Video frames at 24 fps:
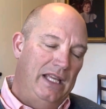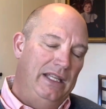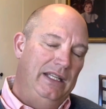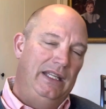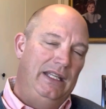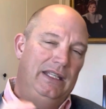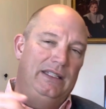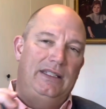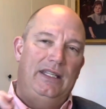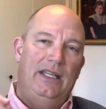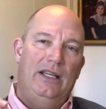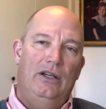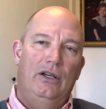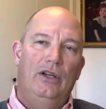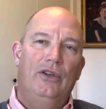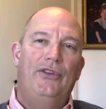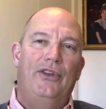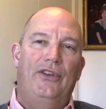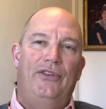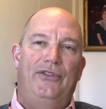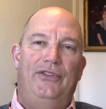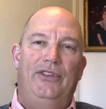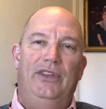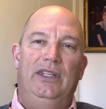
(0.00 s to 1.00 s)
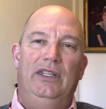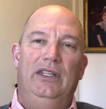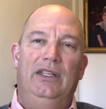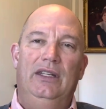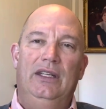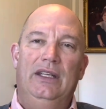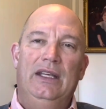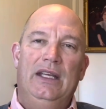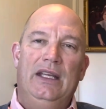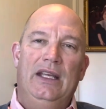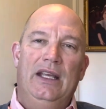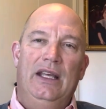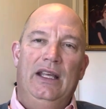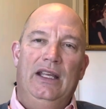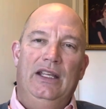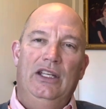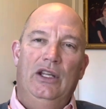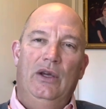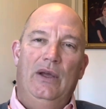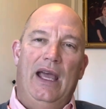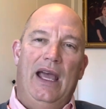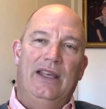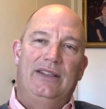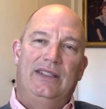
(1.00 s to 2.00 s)
And he tells us that, you
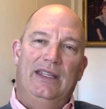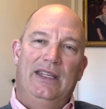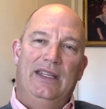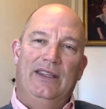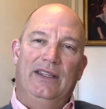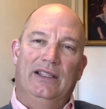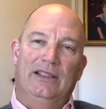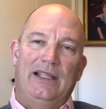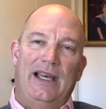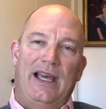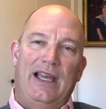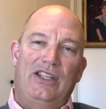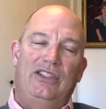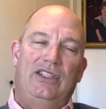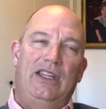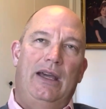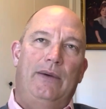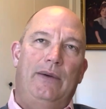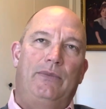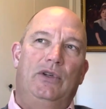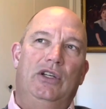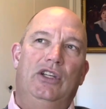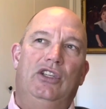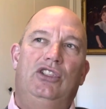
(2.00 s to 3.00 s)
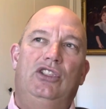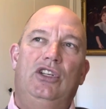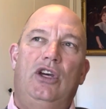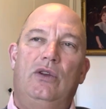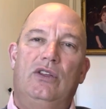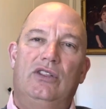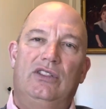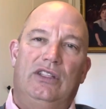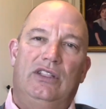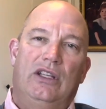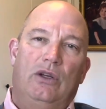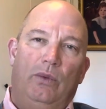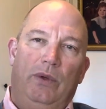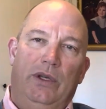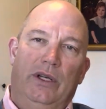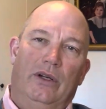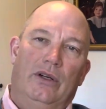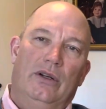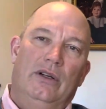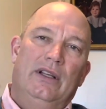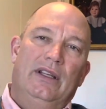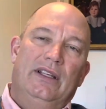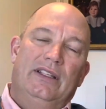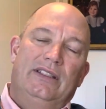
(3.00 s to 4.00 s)
know, as in the last chapter, he showed us that we
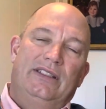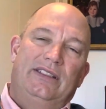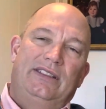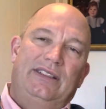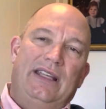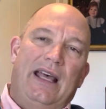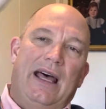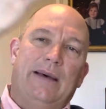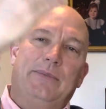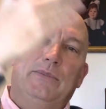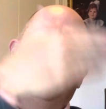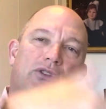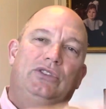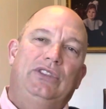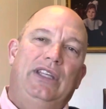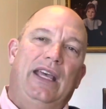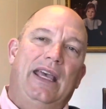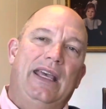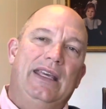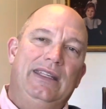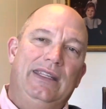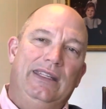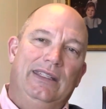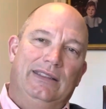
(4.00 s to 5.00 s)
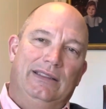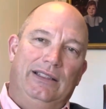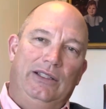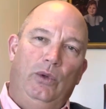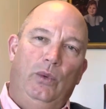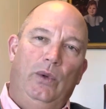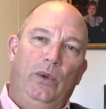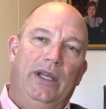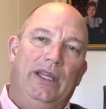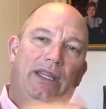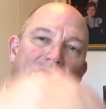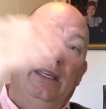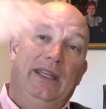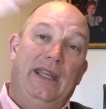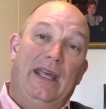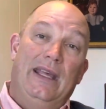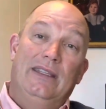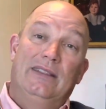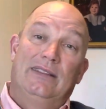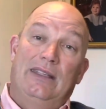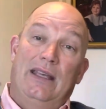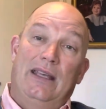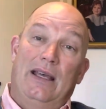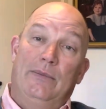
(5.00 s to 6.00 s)
are simultaneously wicked
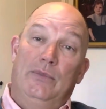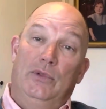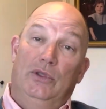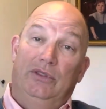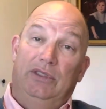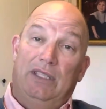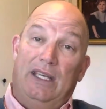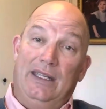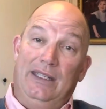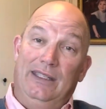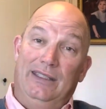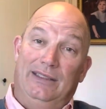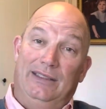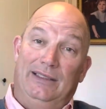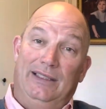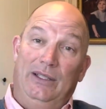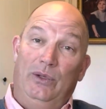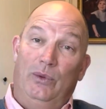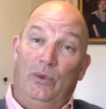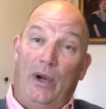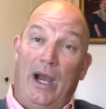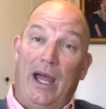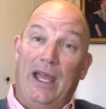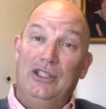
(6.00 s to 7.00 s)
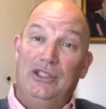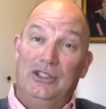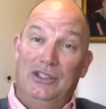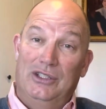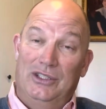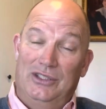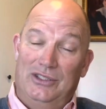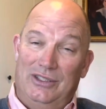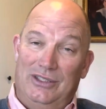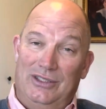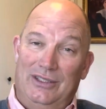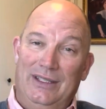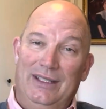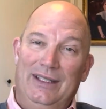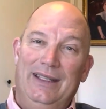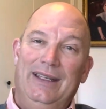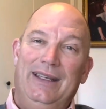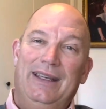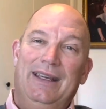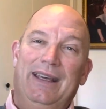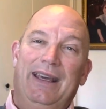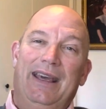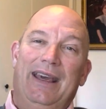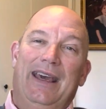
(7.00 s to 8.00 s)
and simultaneously righteous,
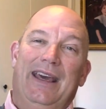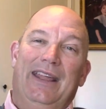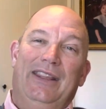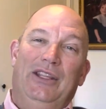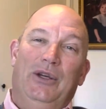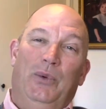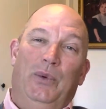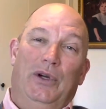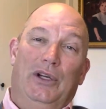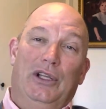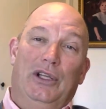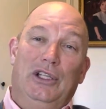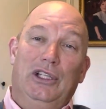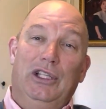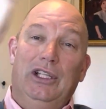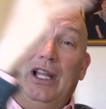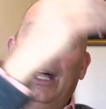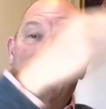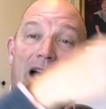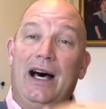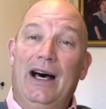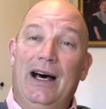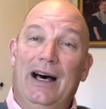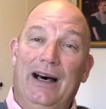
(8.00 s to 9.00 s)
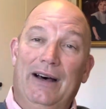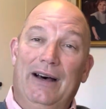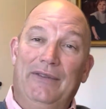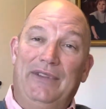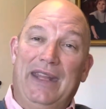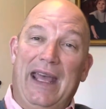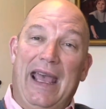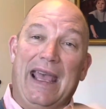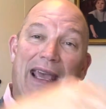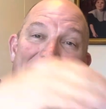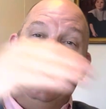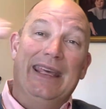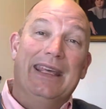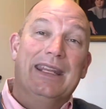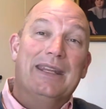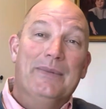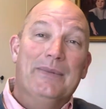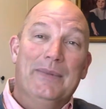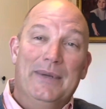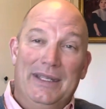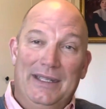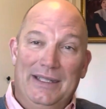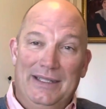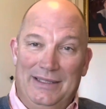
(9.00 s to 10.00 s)
that we're loved and
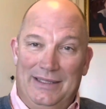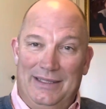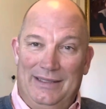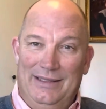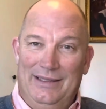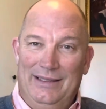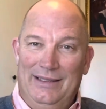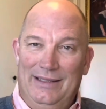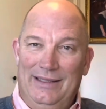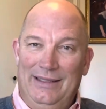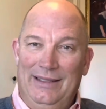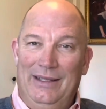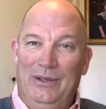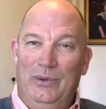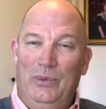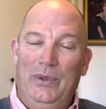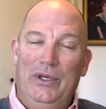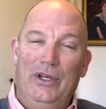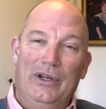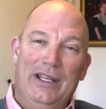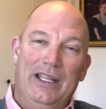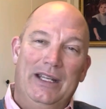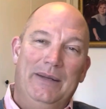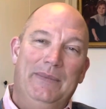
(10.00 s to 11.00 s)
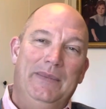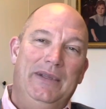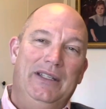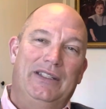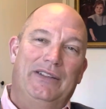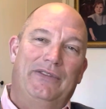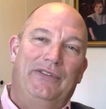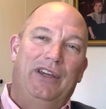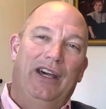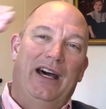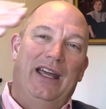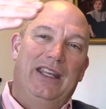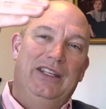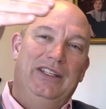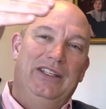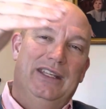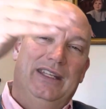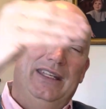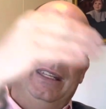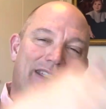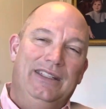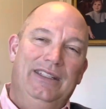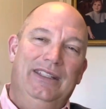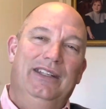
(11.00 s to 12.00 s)
enemies that we're enemies of God and yet
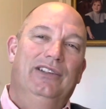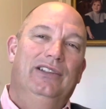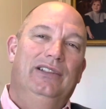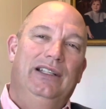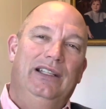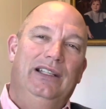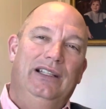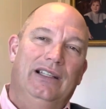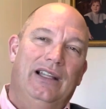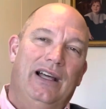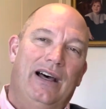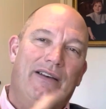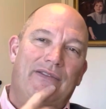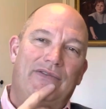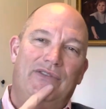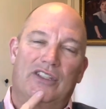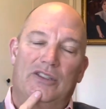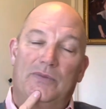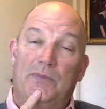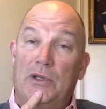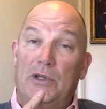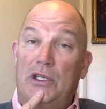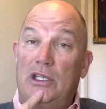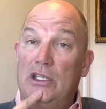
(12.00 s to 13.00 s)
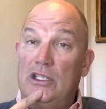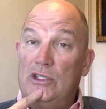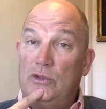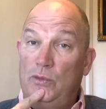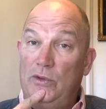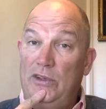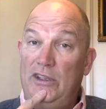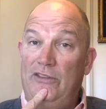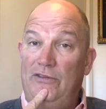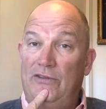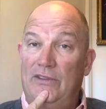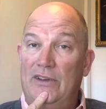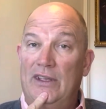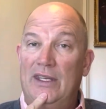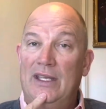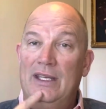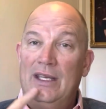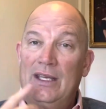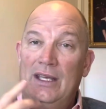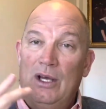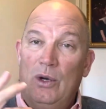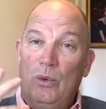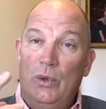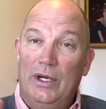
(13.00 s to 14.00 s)
he dearly loves us because we've,
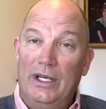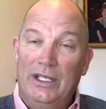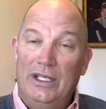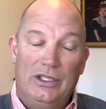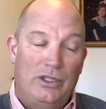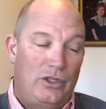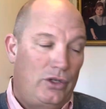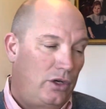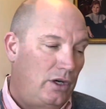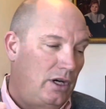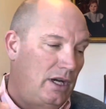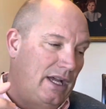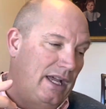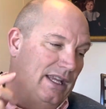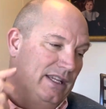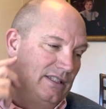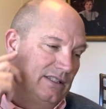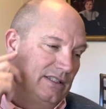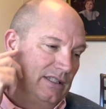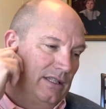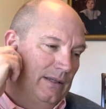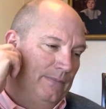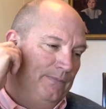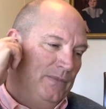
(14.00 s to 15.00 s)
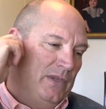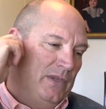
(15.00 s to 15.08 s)
we're in Christ.